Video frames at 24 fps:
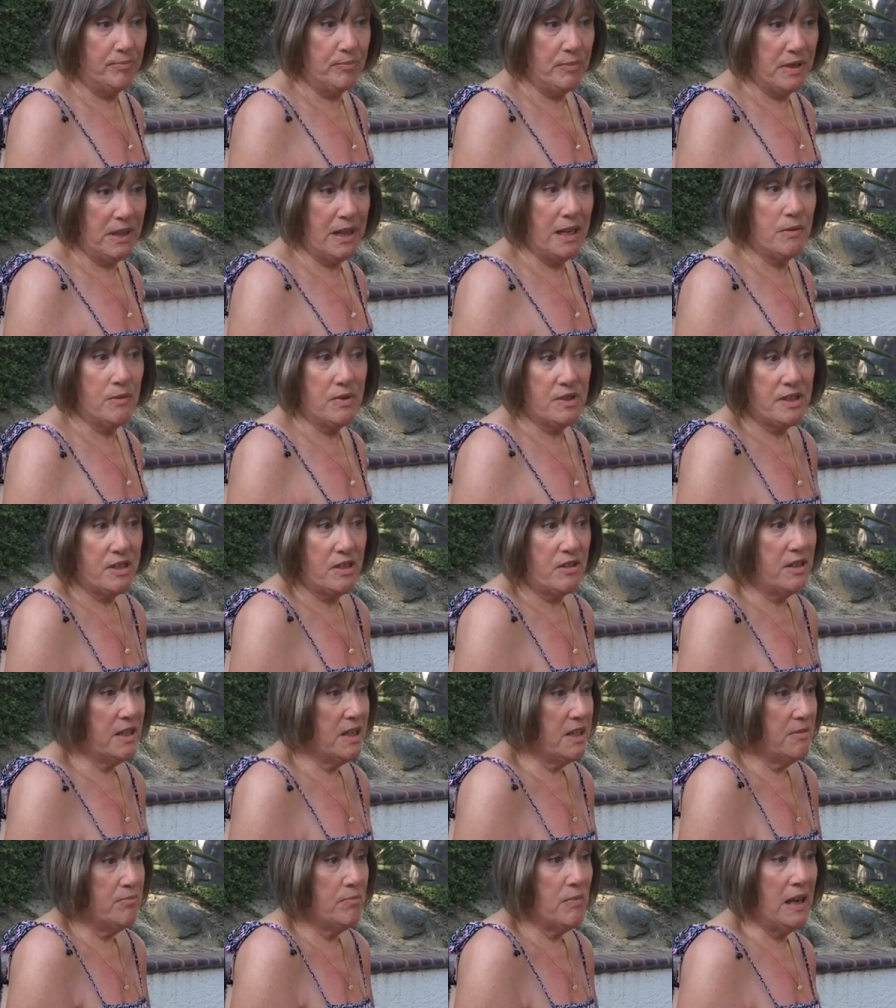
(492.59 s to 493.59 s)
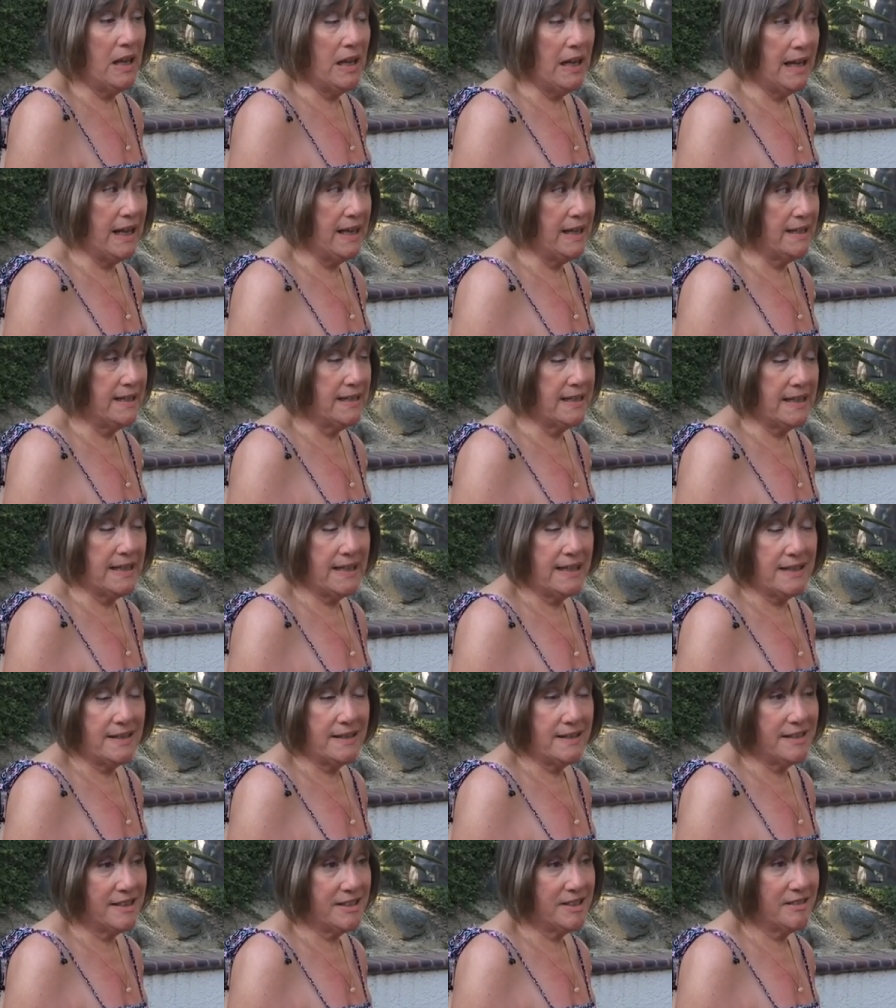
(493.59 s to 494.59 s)
But I was only in my late
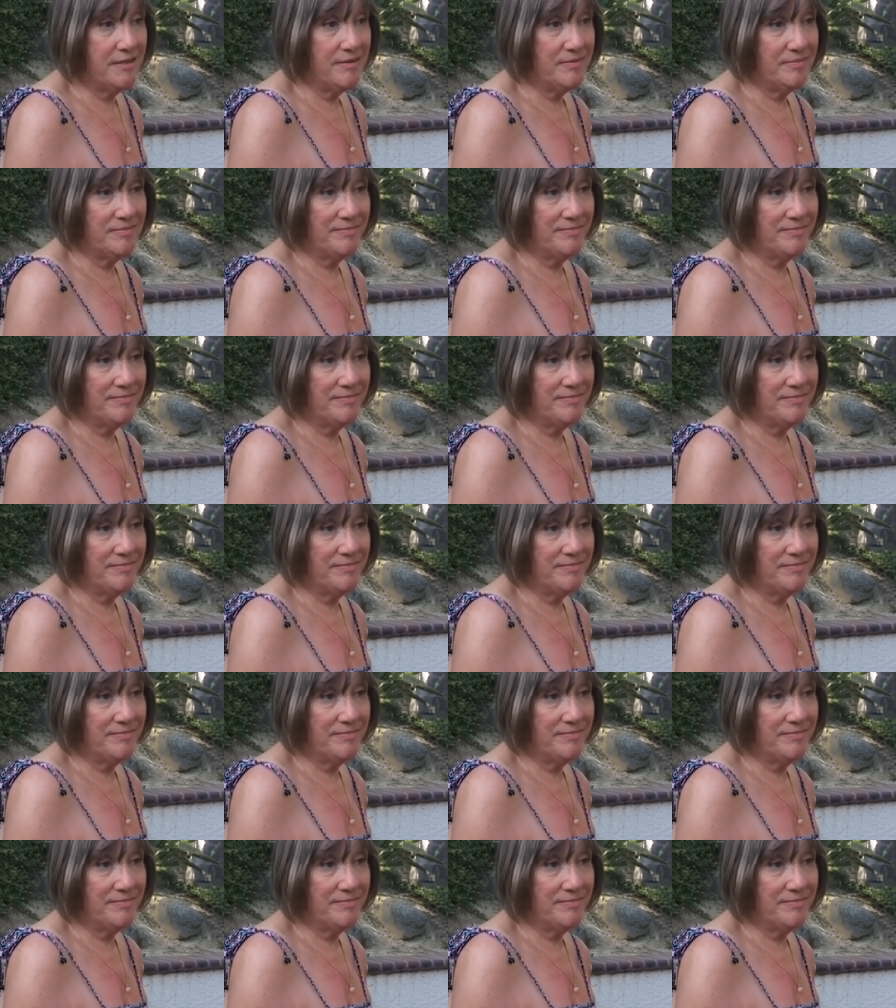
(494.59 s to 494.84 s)
teens.